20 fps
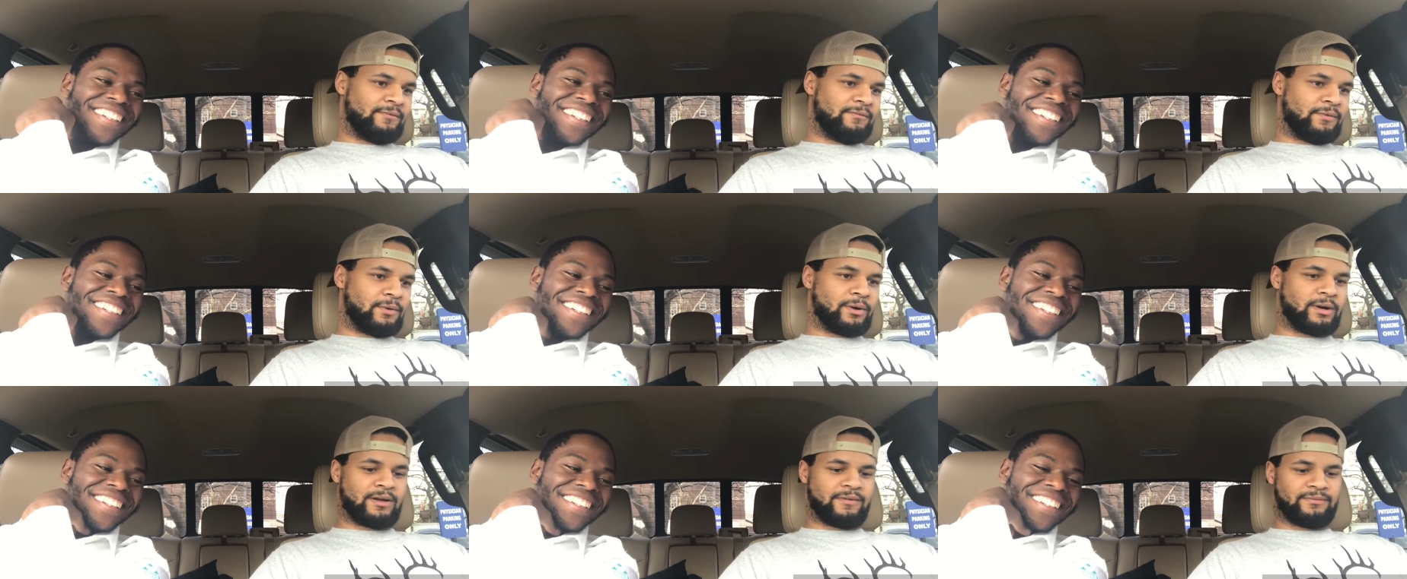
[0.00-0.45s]

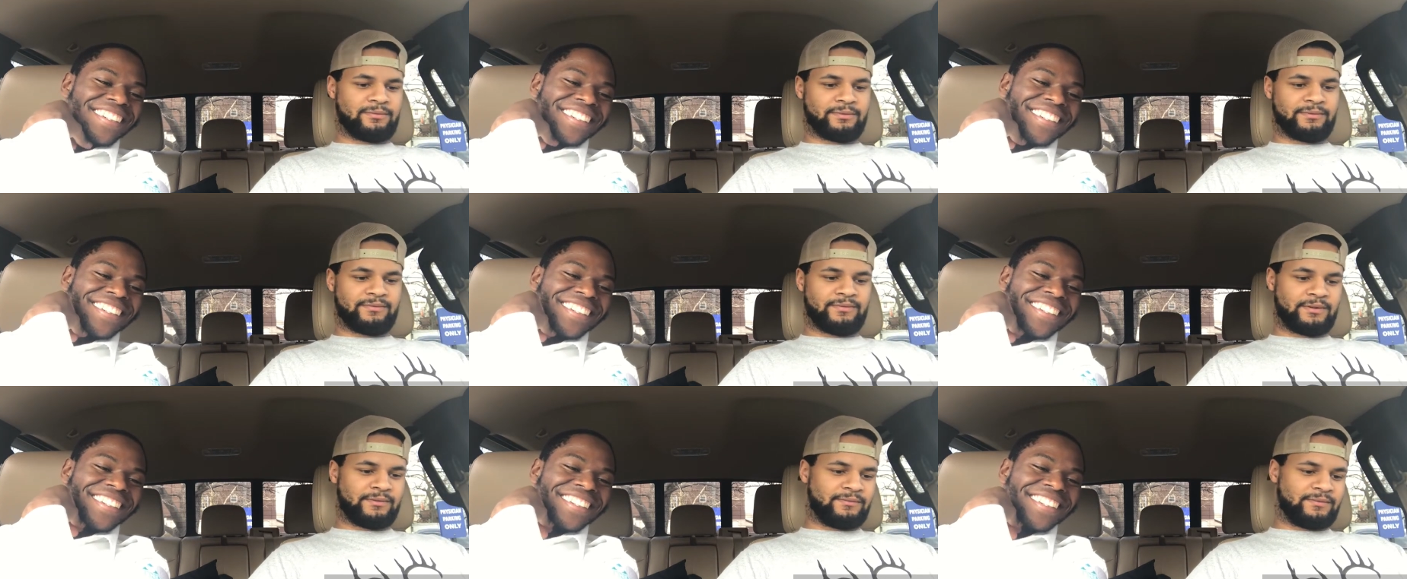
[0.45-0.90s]
Speaker 1: Ford F
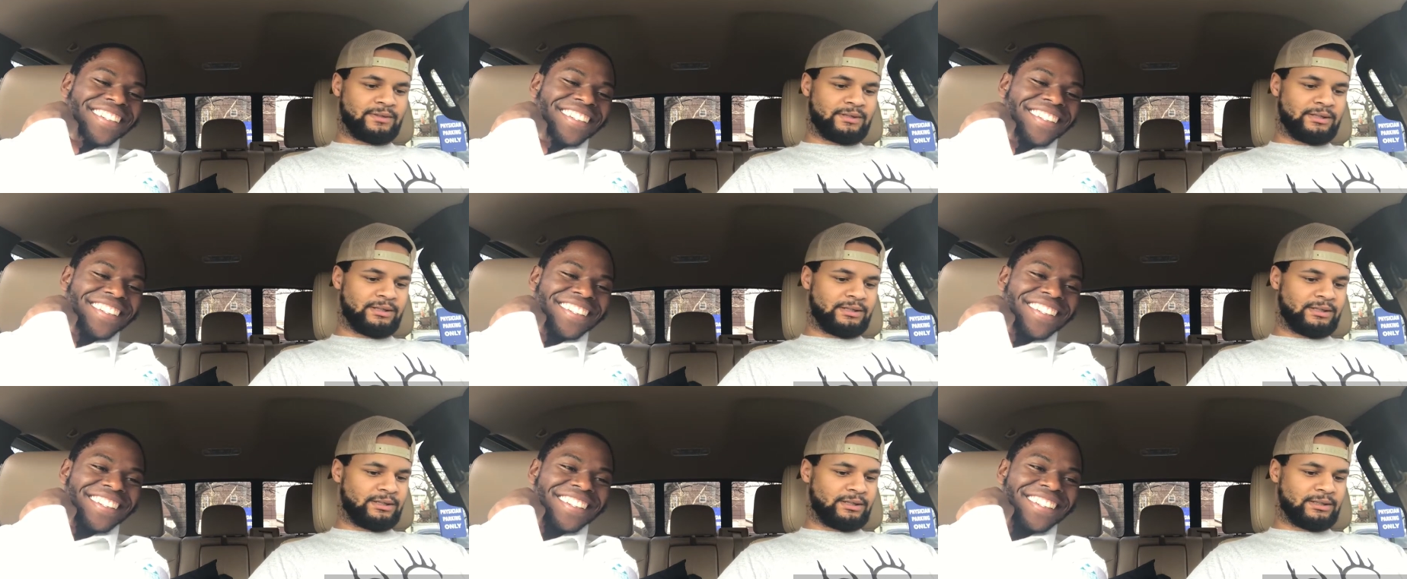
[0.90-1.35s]
one
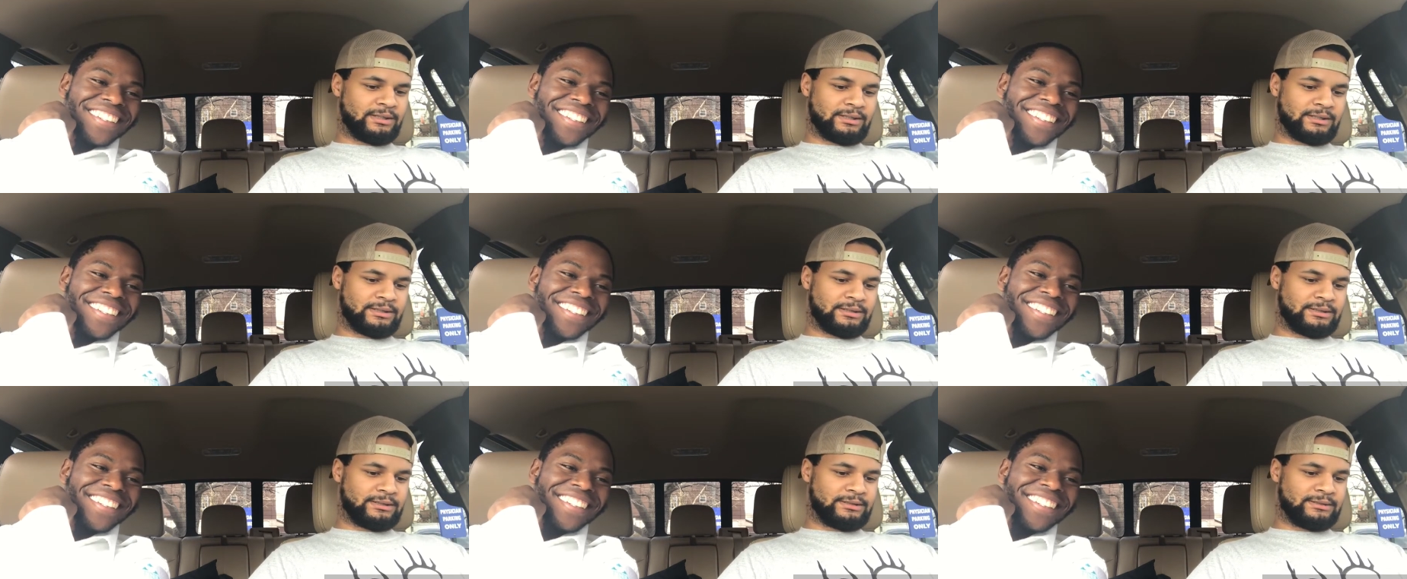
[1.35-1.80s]
fifty.
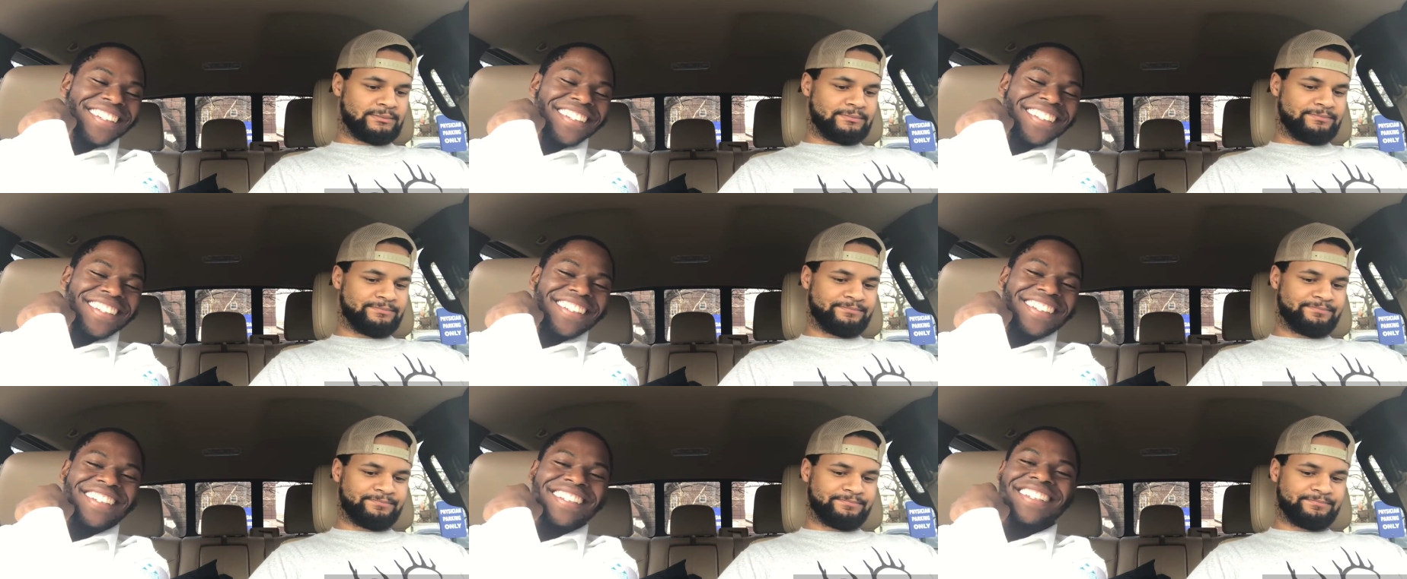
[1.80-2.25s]

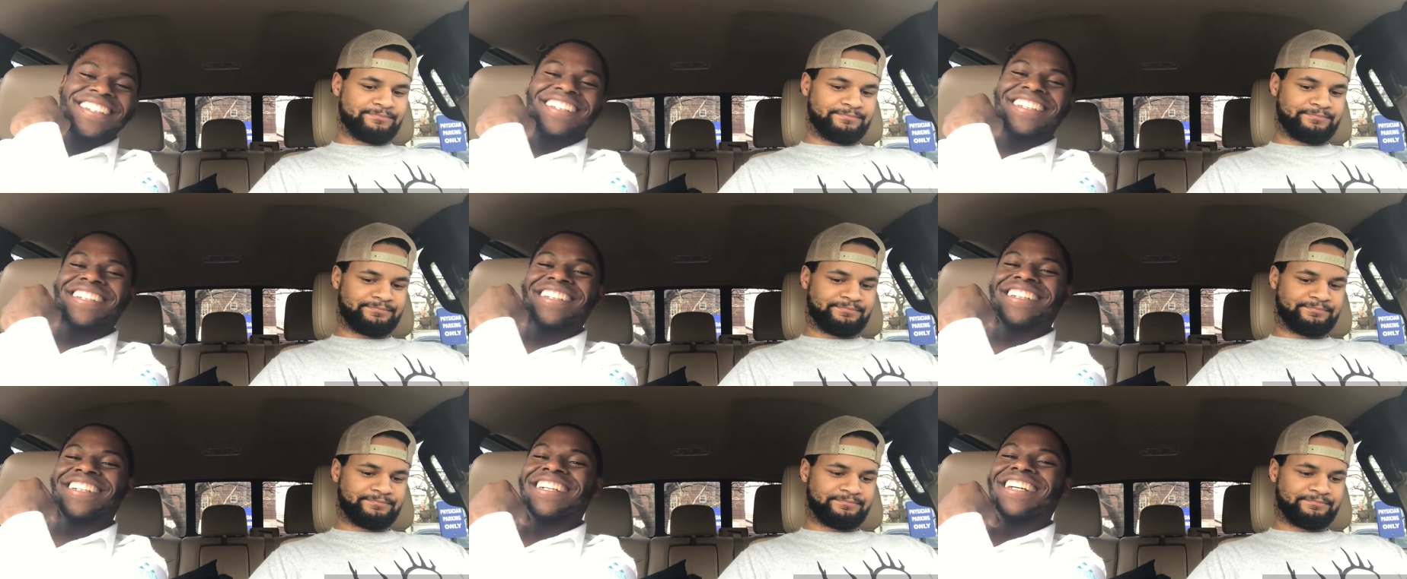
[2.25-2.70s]
Um,
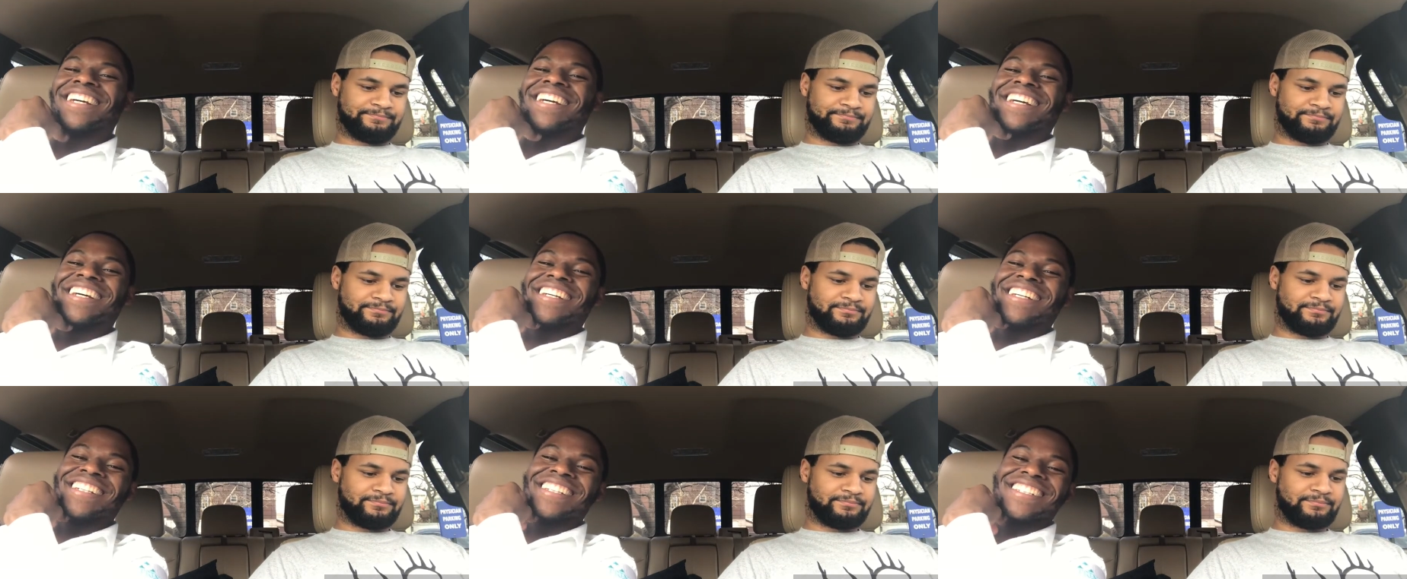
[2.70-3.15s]

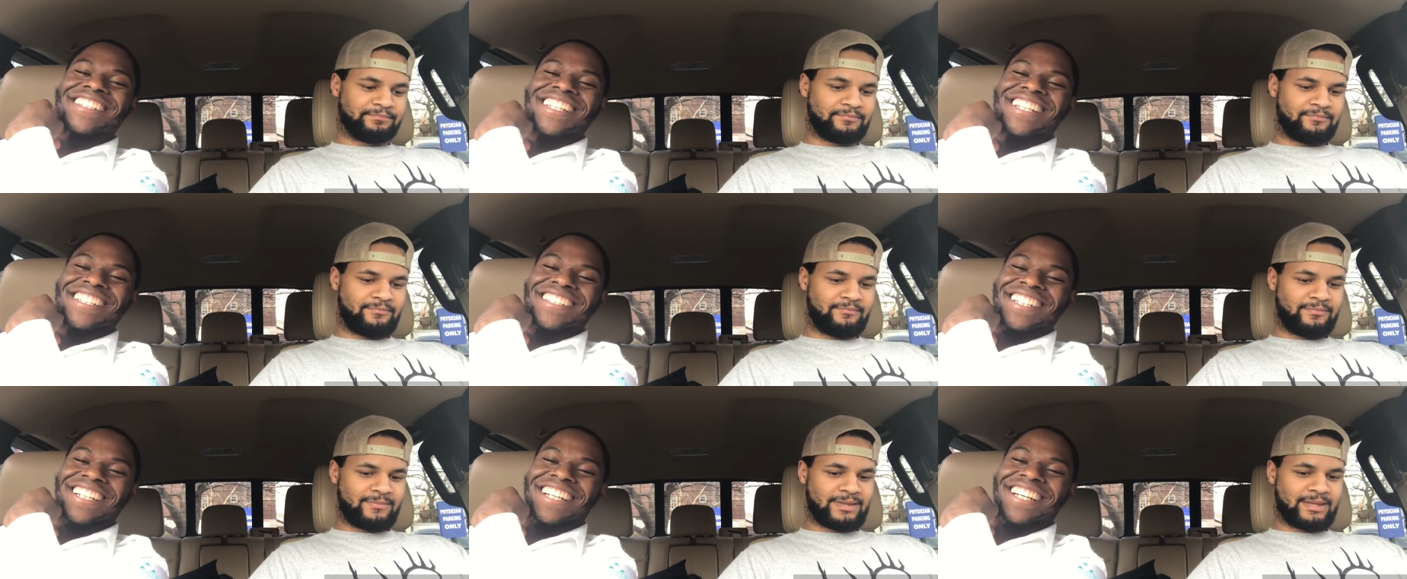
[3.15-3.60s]
this
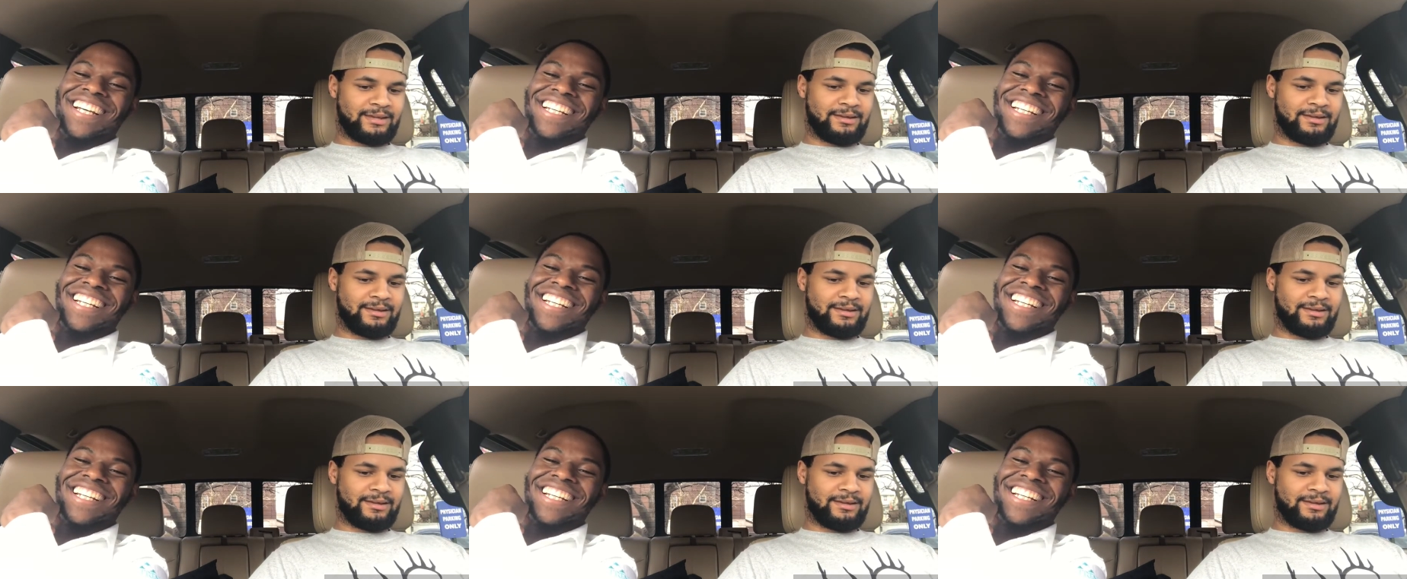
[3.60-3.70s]
thing's a